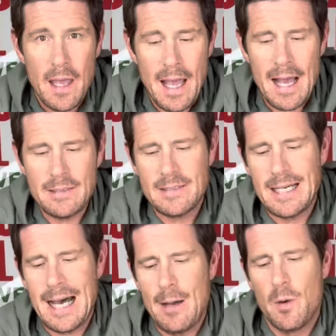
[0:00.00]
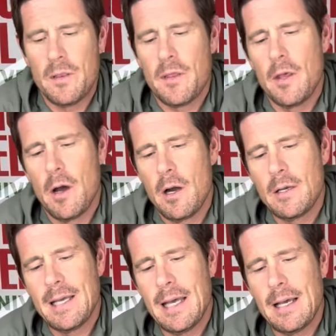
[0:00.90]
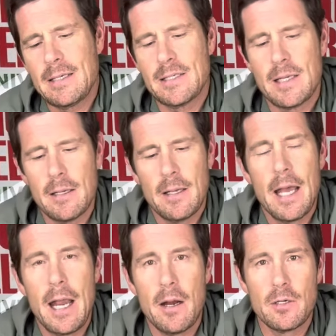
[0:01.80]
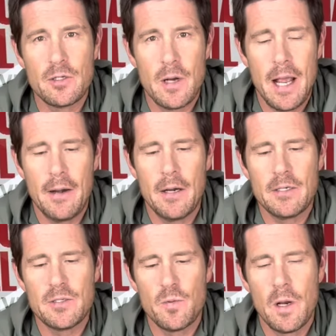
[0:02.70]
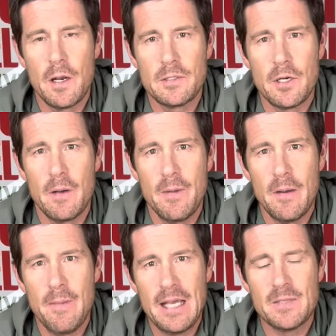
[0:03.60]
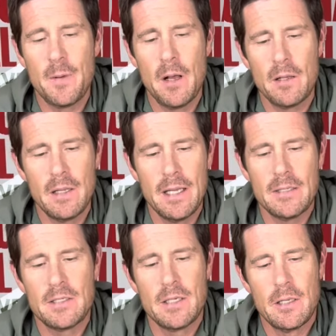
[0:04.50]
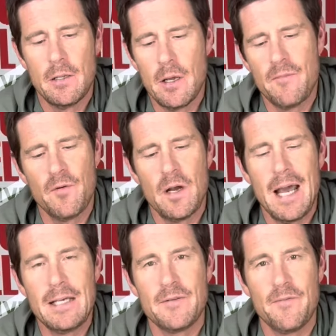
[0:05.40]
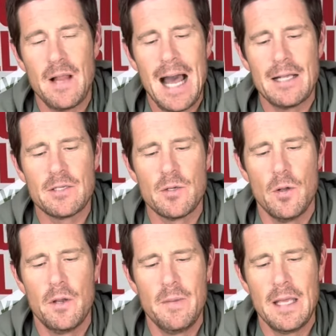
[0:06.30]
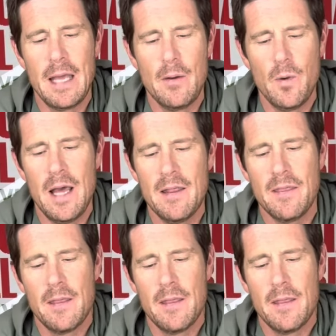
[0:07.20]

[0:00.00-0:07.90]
guys, Ty with Yardkicks air trainers. We're gonna turn them into baseball cleats. Looking for a nice flat sole to begin with.